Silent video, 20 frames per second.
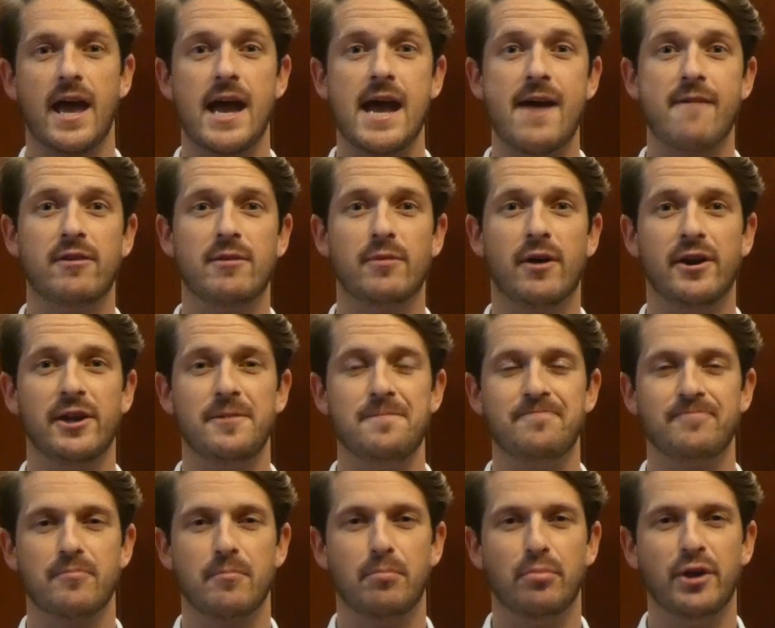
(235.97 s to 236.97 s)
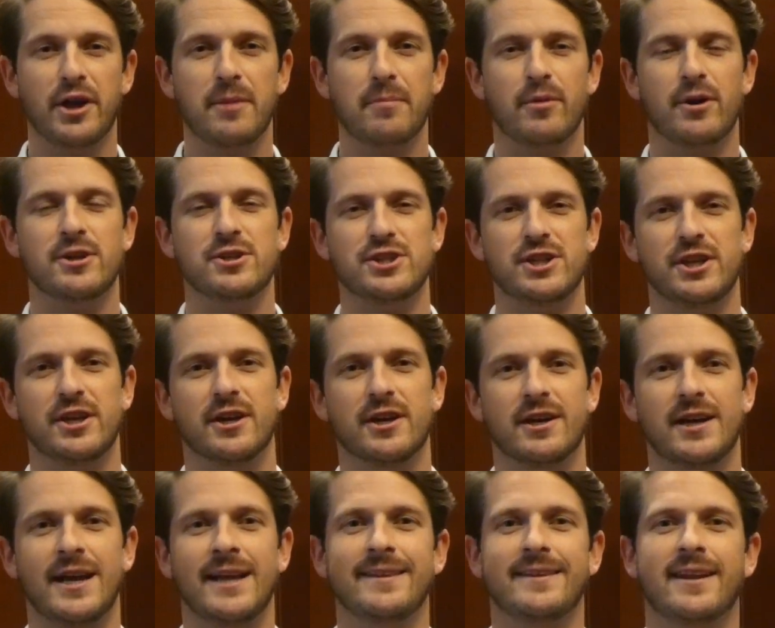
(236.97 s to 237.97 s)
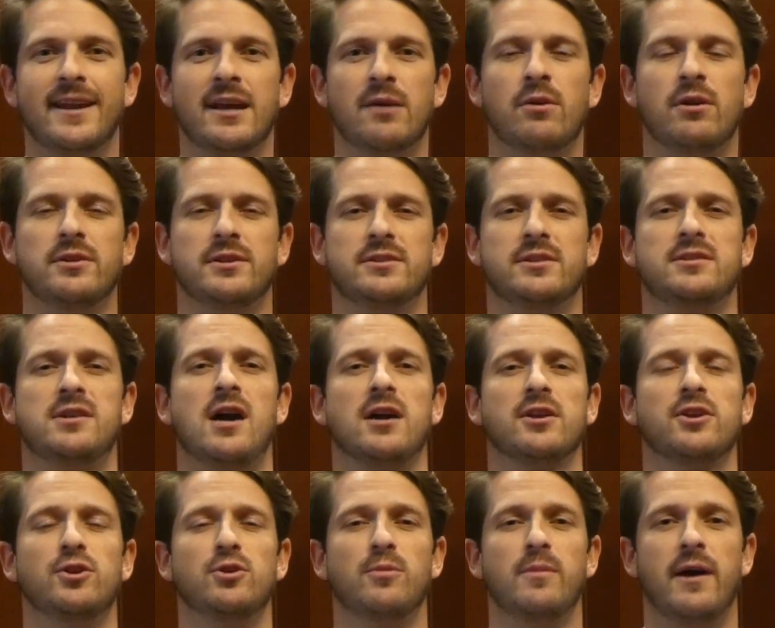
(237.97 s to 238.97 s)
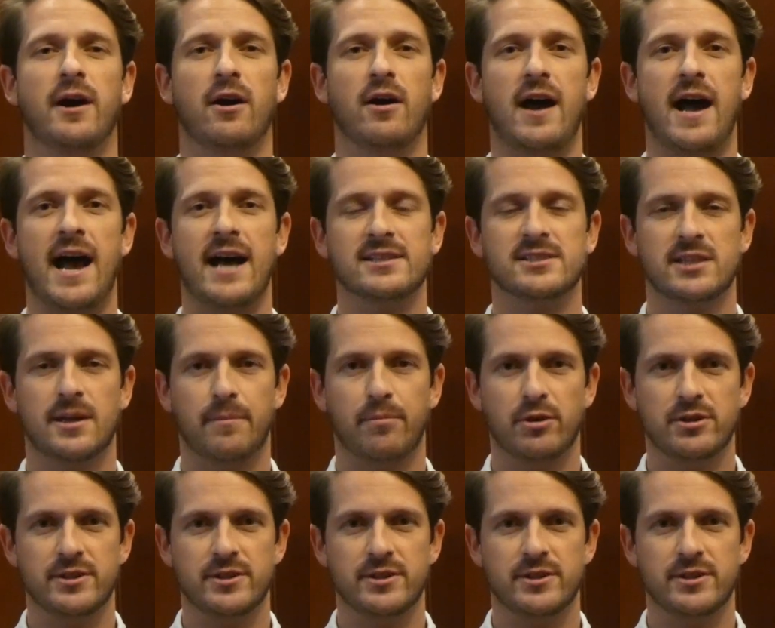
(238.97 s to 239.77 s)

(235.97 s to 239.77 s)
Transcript: Hey everybody, Blake Bunch here, and today I wanted to talk to you about asset